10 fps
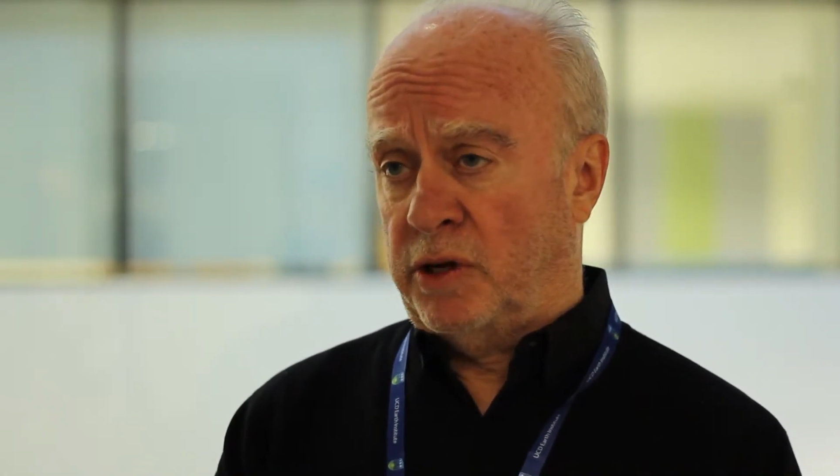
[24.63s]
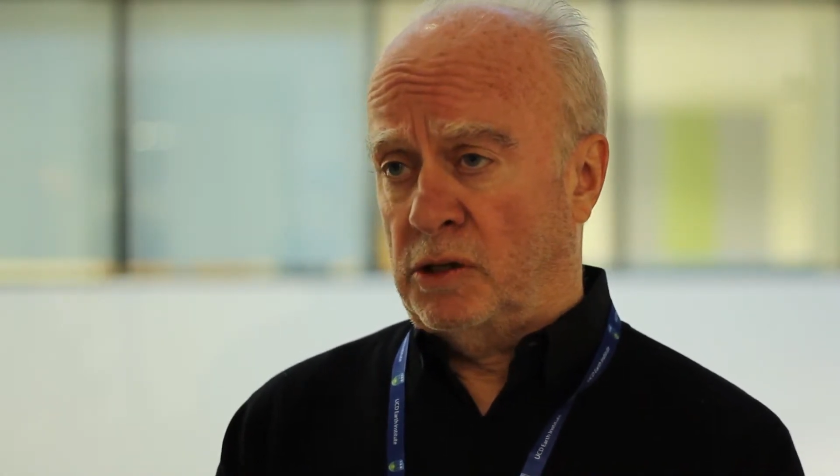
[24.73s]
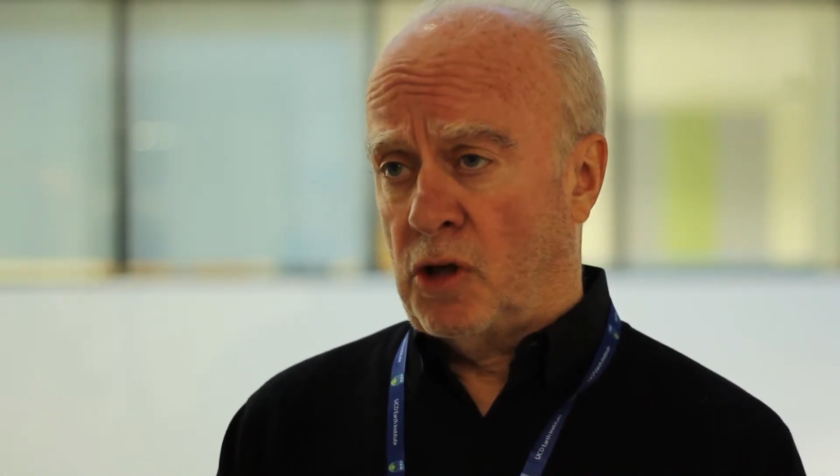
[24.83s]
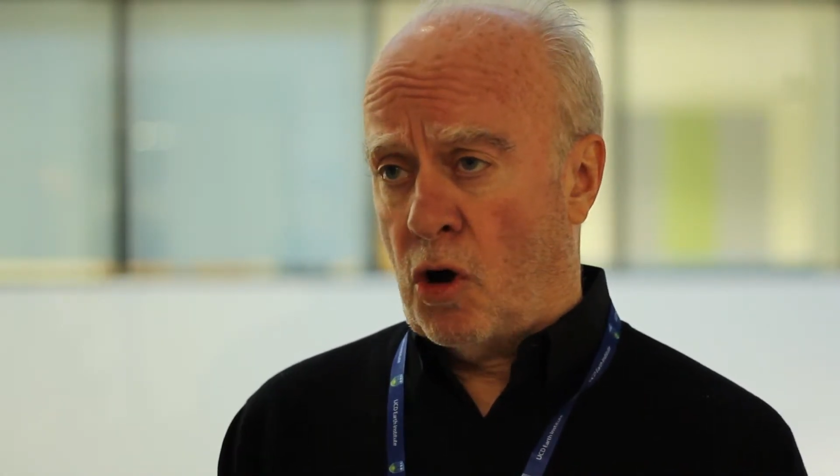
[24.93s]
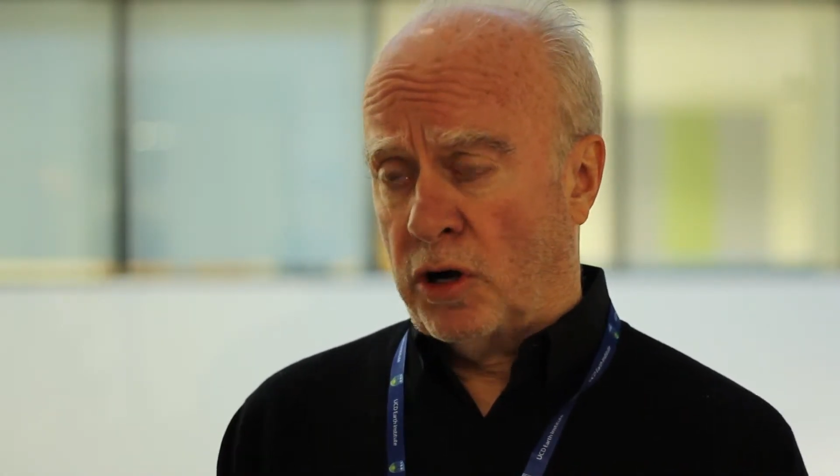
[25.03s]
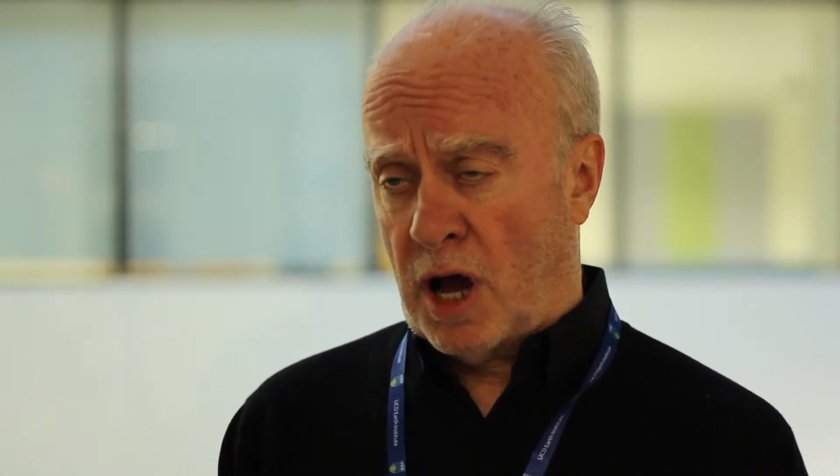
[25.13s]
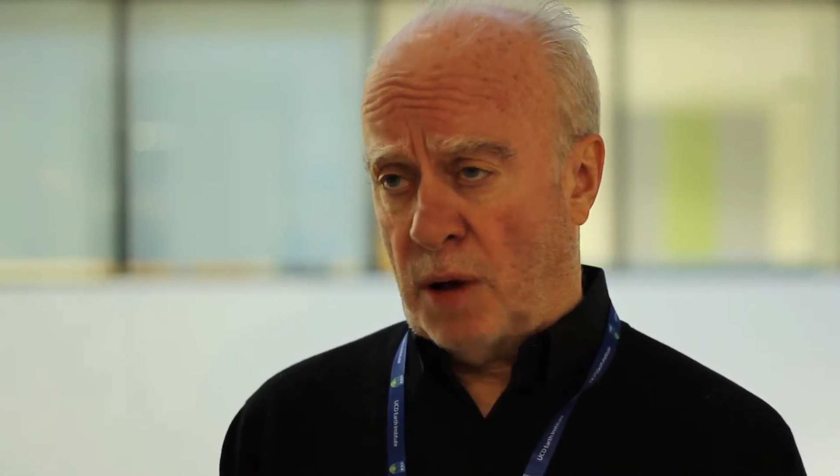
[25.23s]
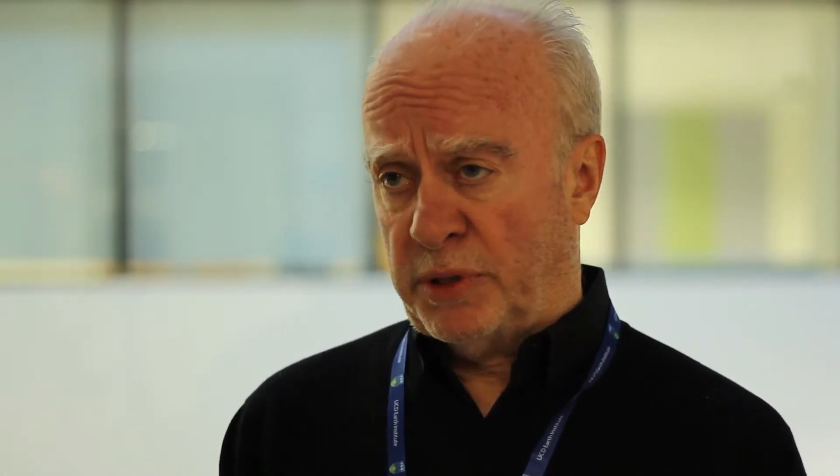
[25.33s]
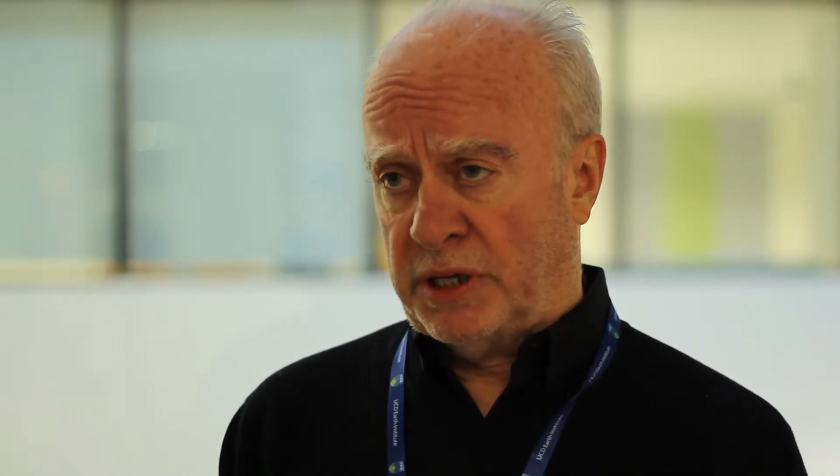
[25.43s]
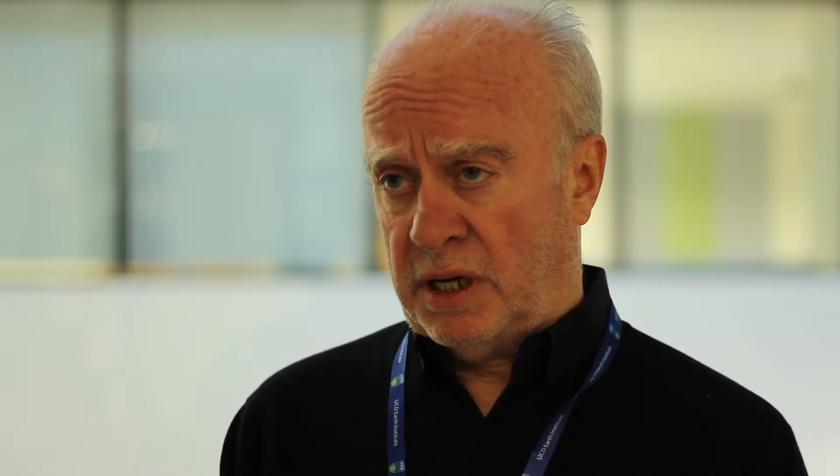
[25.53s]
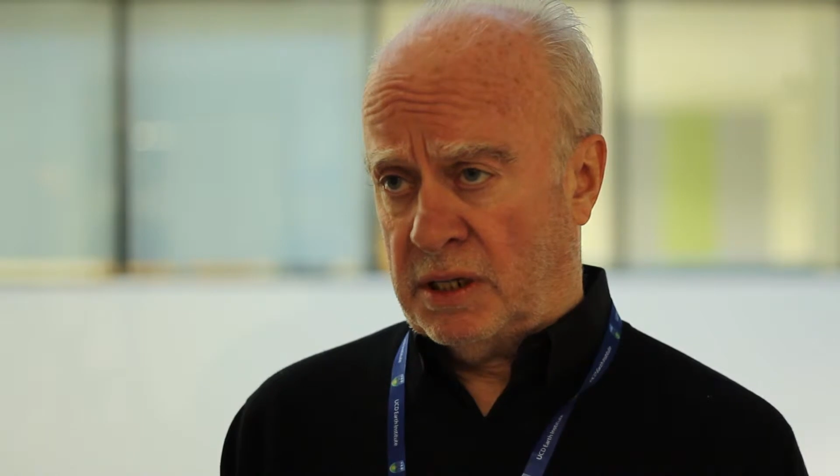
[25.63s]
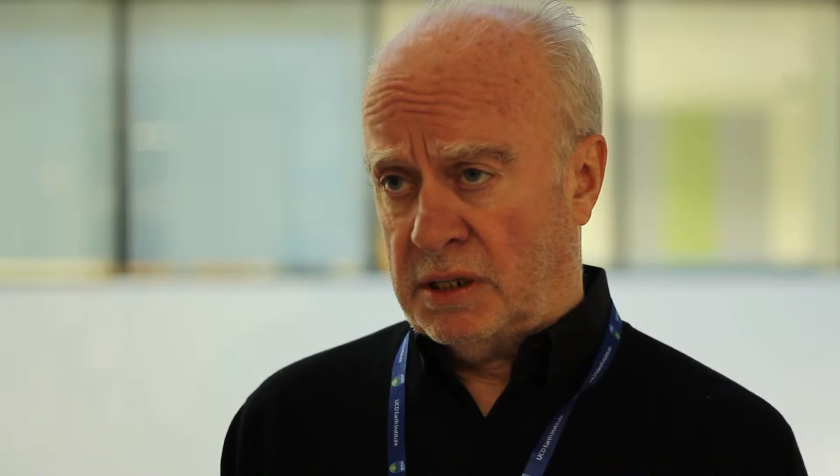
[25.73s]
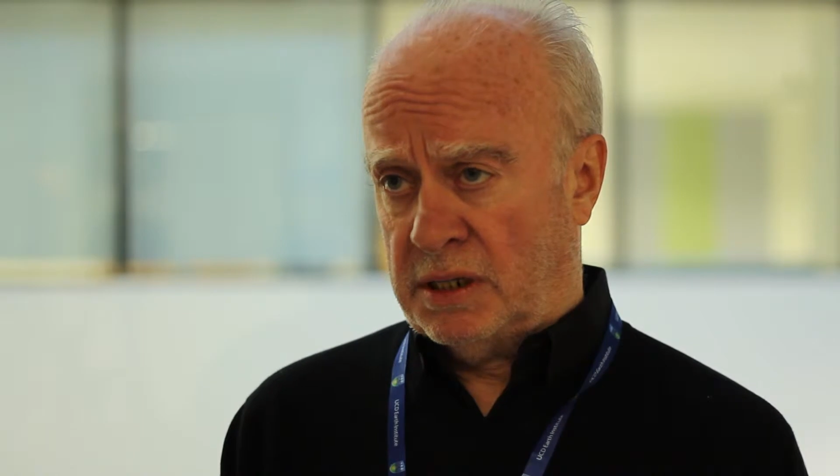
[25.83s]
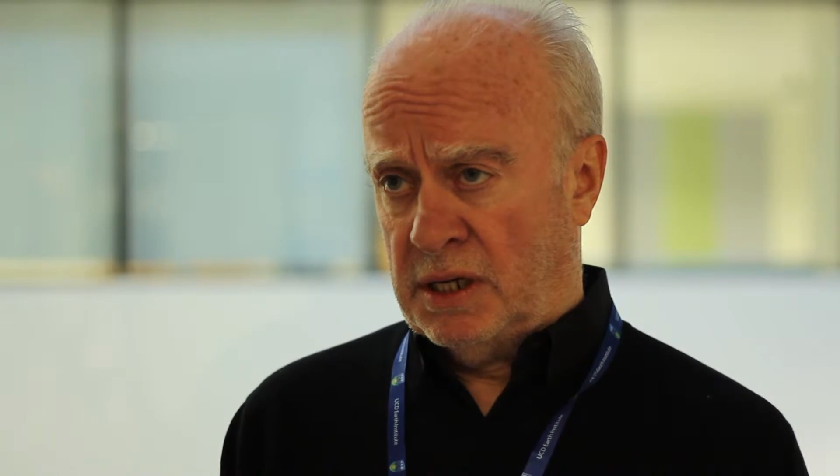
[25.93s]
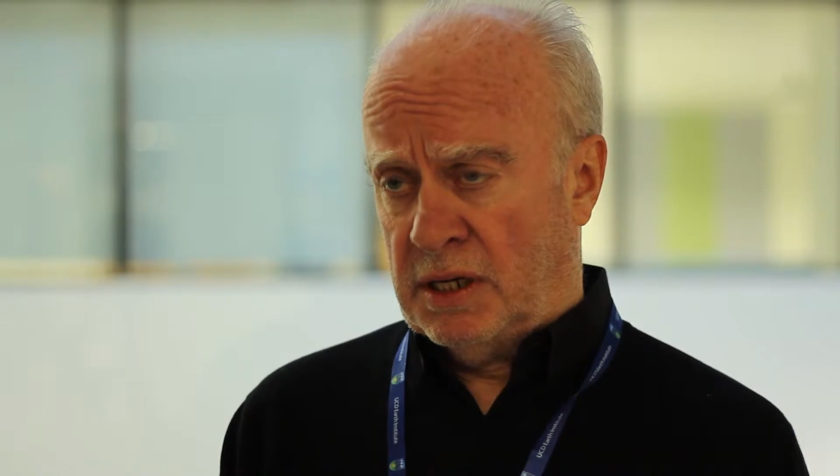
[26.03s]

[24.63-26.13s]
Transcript: very long, complicated,